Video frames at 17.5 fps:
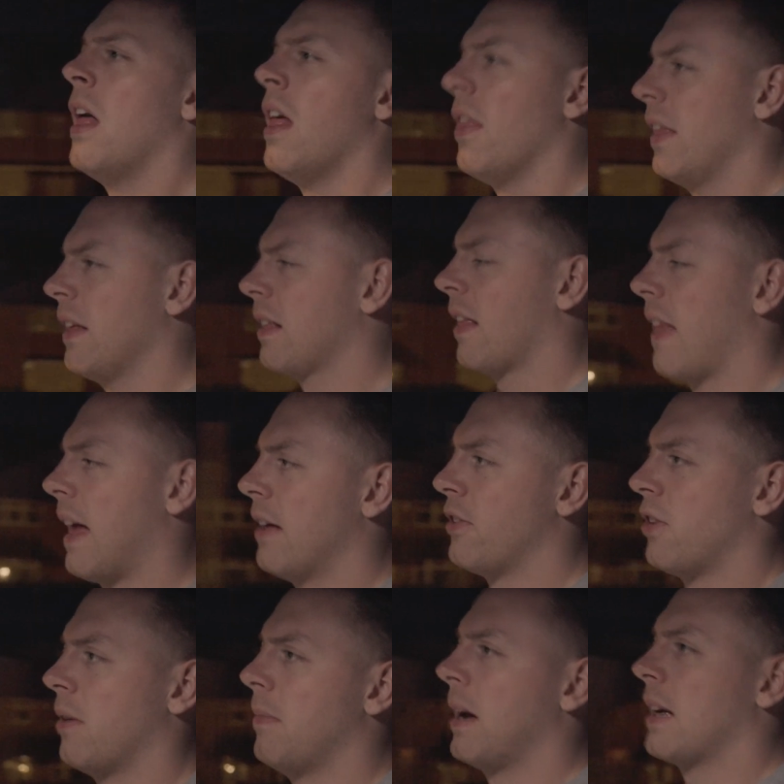things like that.
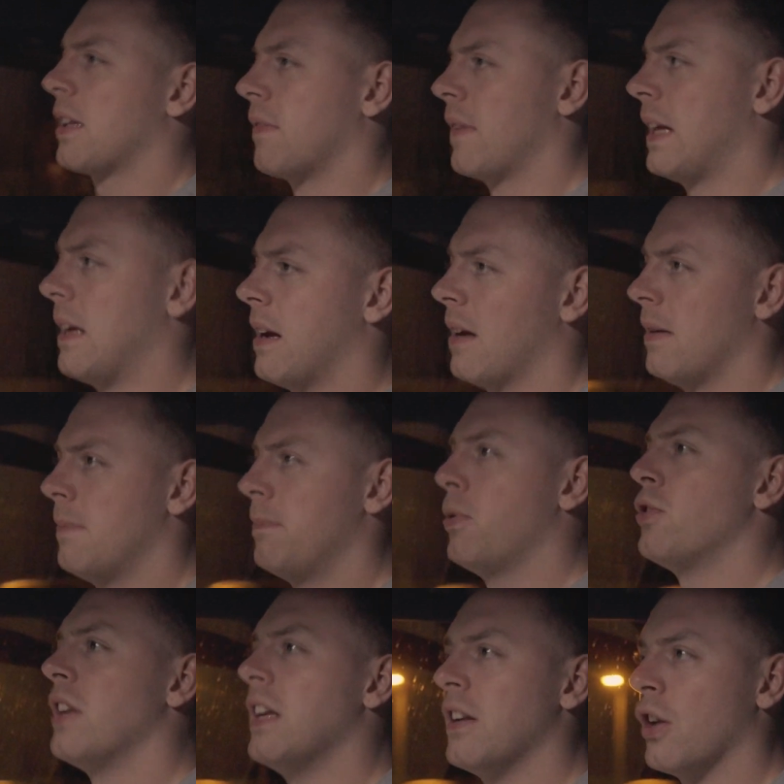So I'm actively
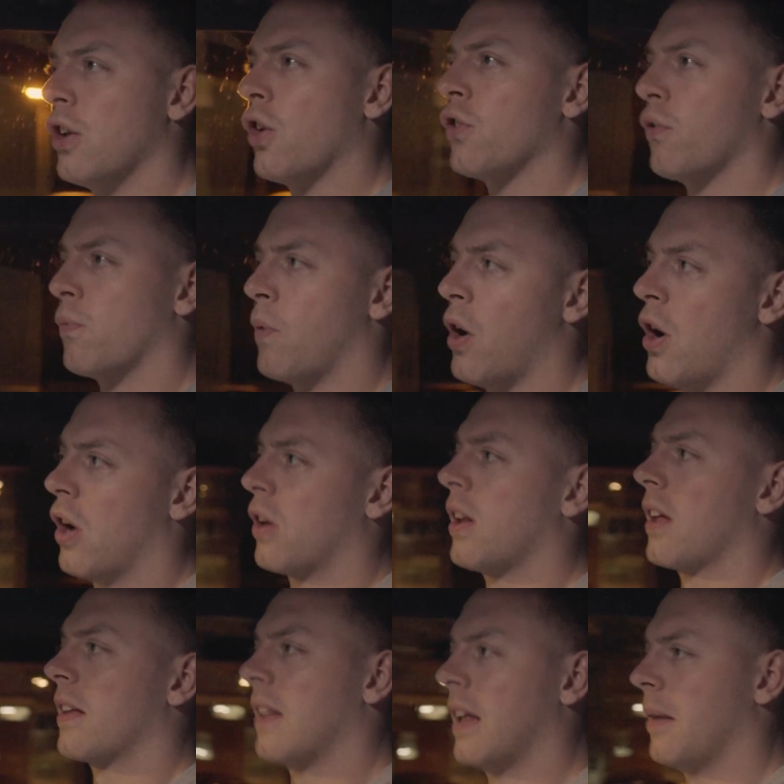putting in a lot of work.
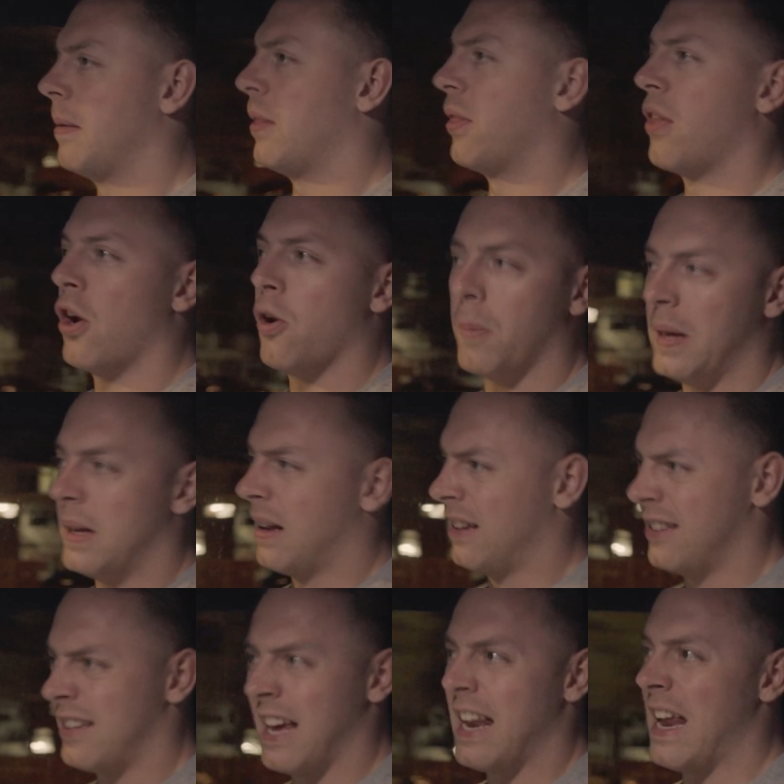Like I said, I'm in therapy
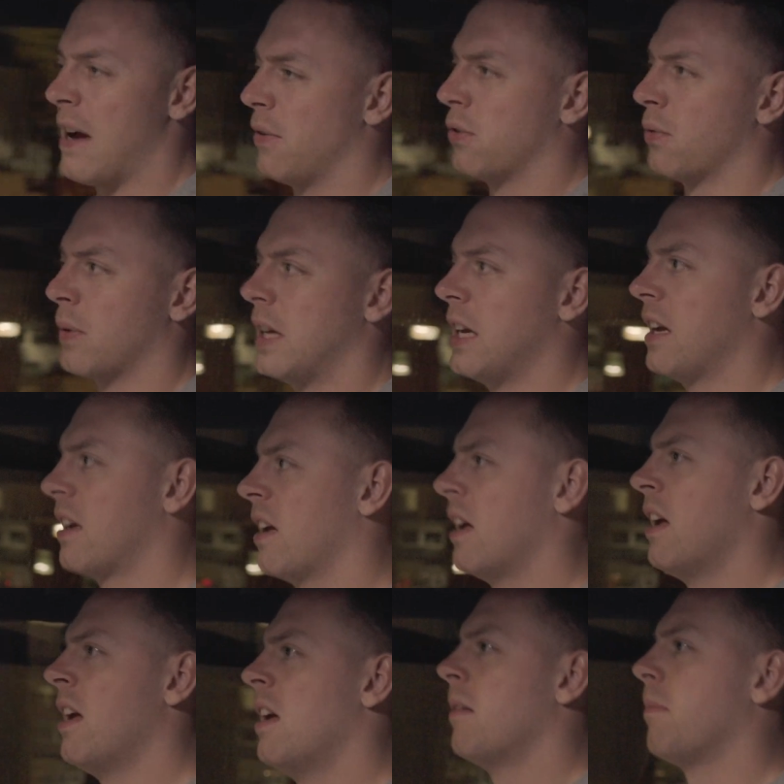10 hours a week,
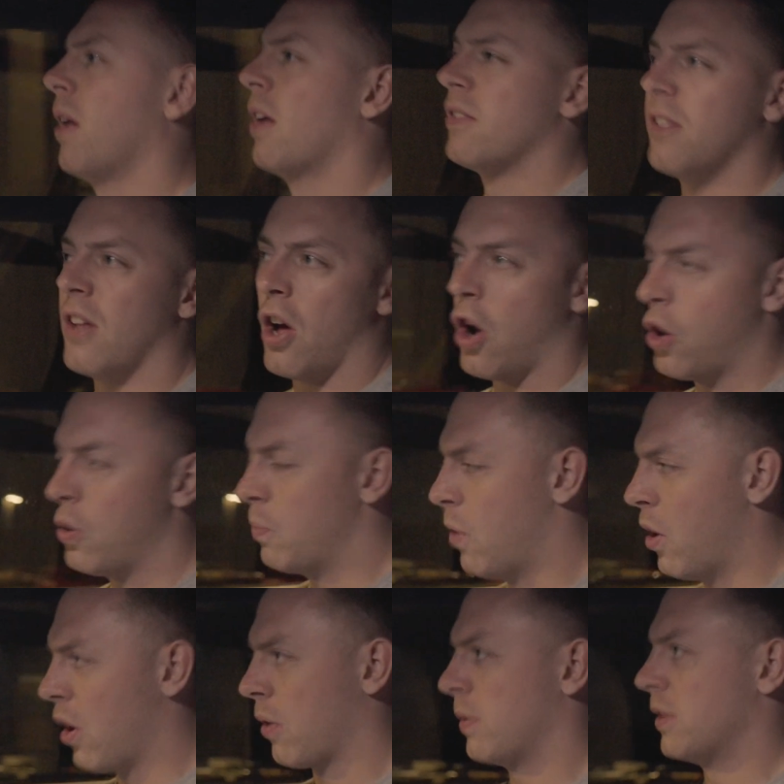plus the
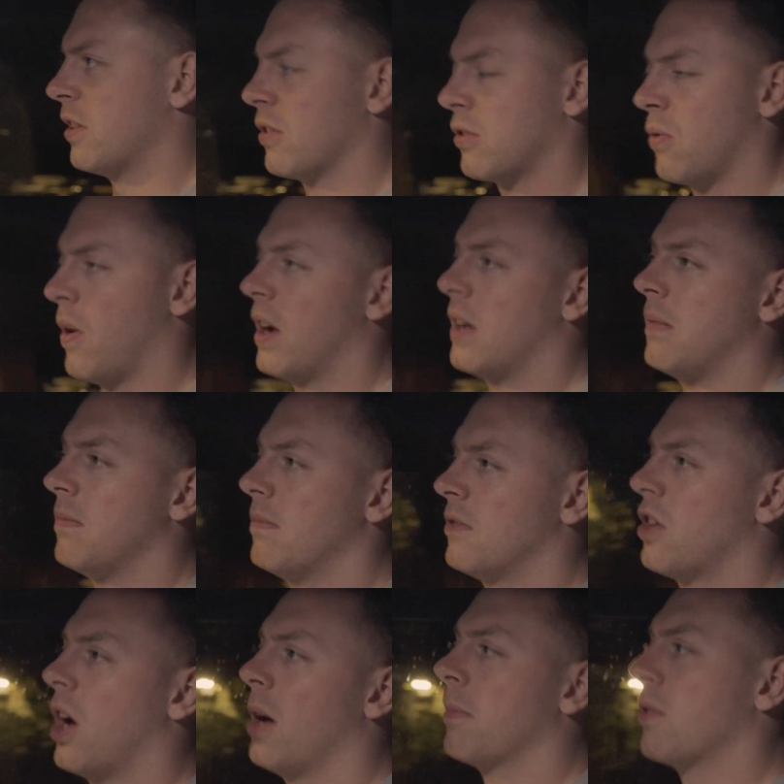homework, which is quite
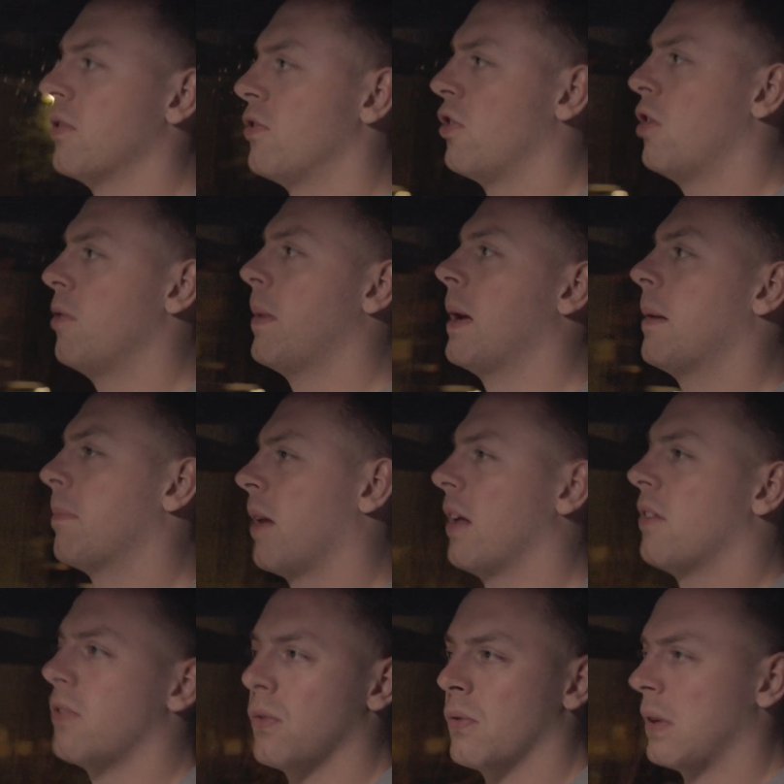time consuming,
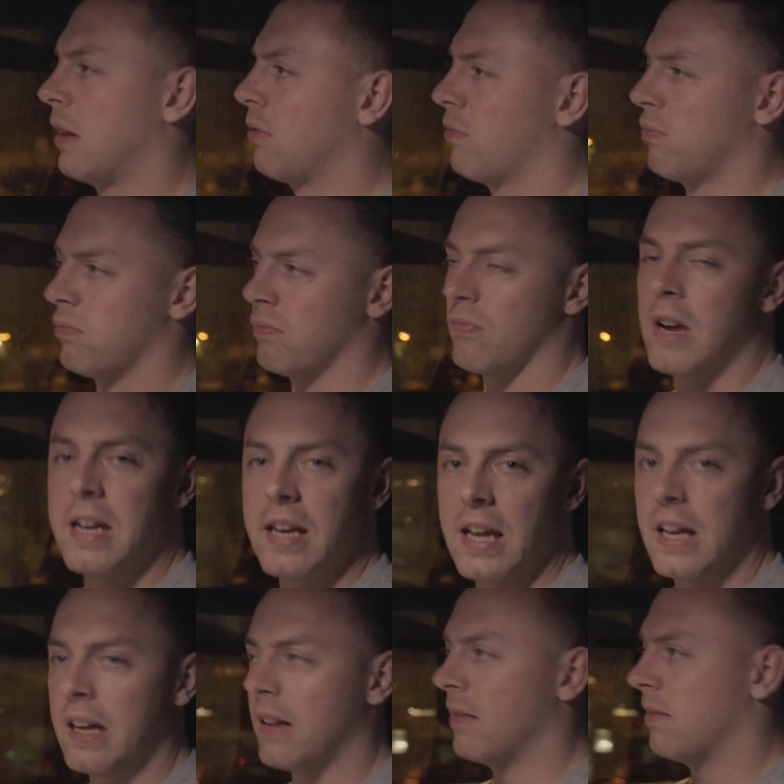plus all this
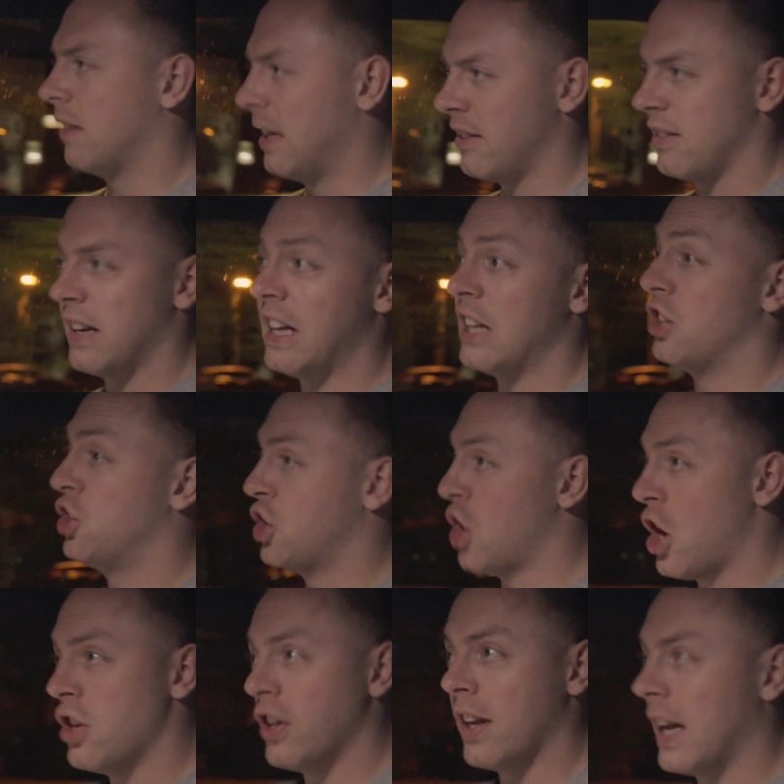reading, listening,
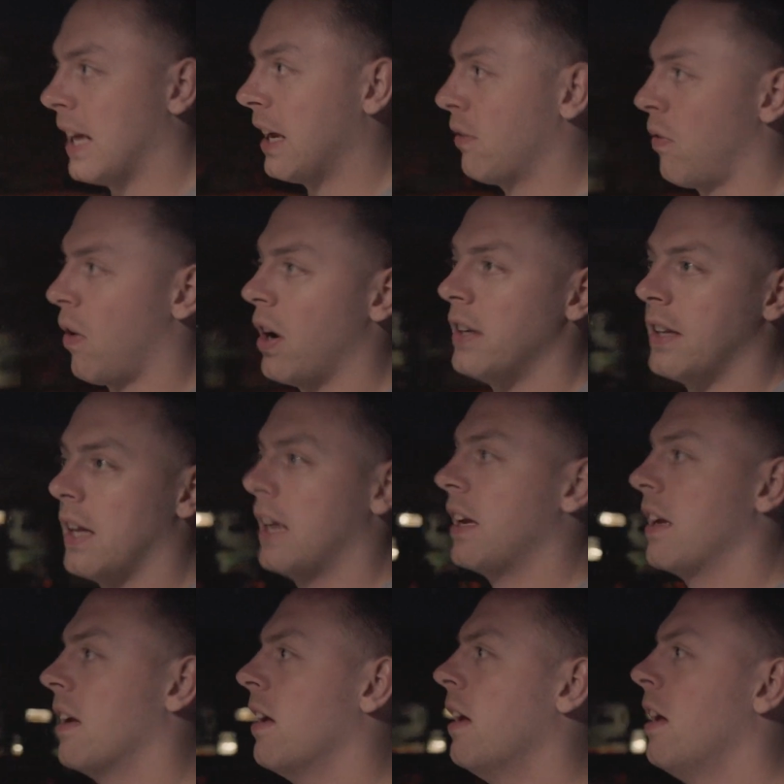journaling,
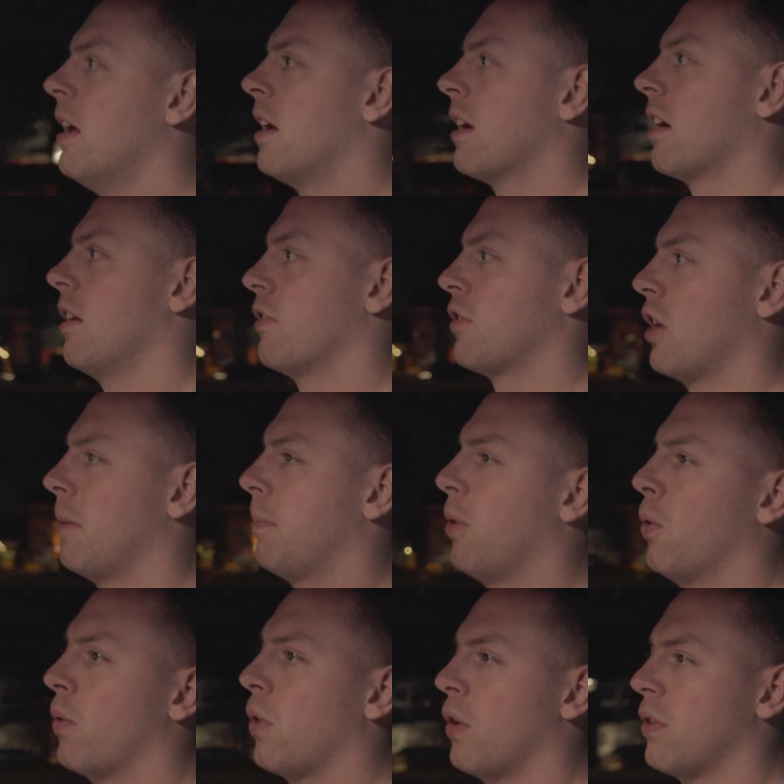writing, kind of trying to
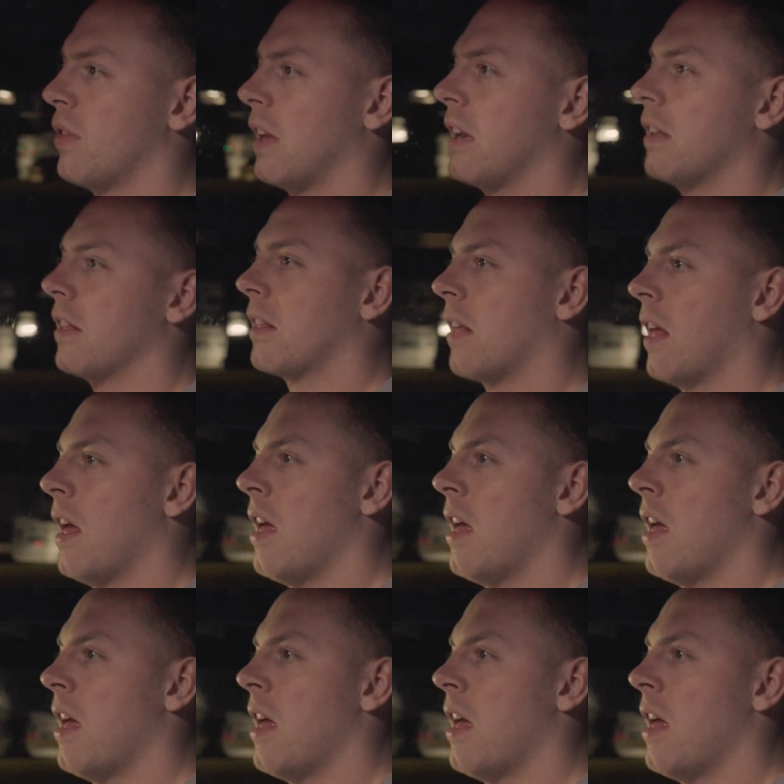put all those things